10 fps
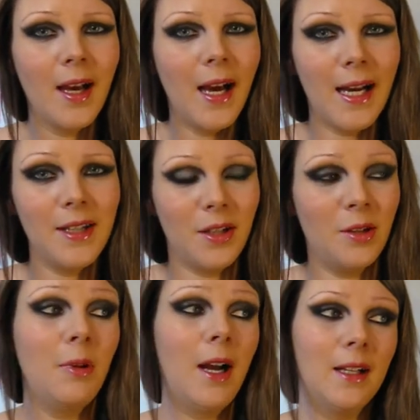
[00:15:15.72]
I
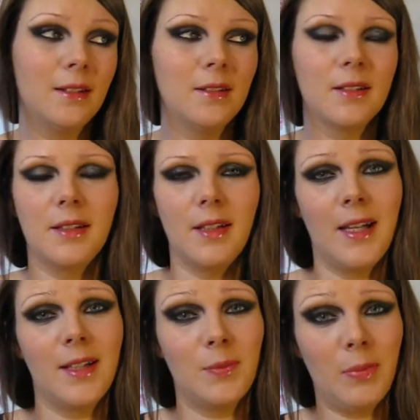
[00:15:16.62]
do, and I
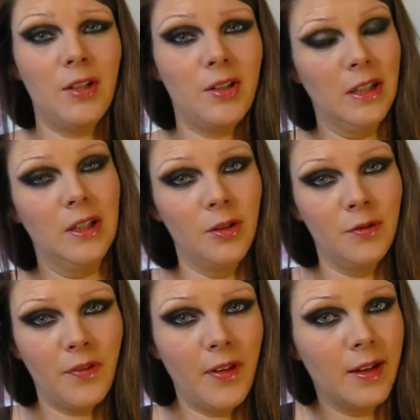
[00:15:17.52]
especially
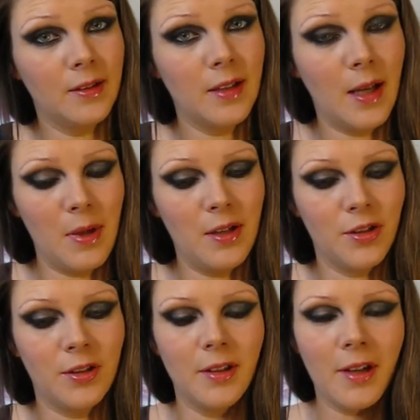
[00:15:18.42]
love that
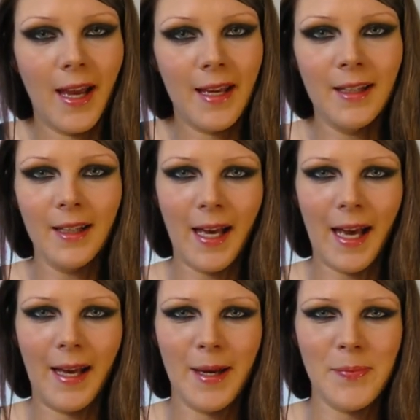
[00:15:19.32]
image. Okay,
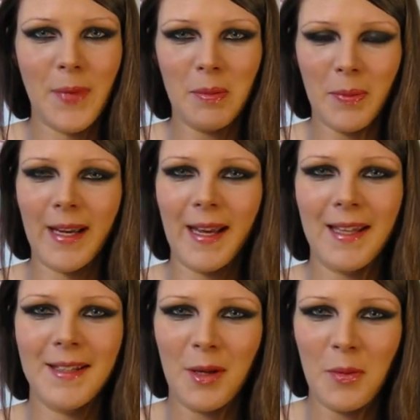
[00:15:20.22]
I'll be back
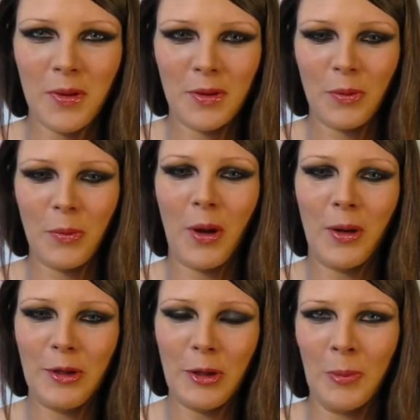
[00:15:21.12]
again soon with another
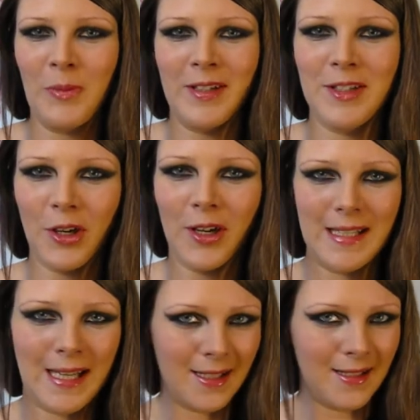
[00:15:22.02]
one. I hope you've enjoyed it.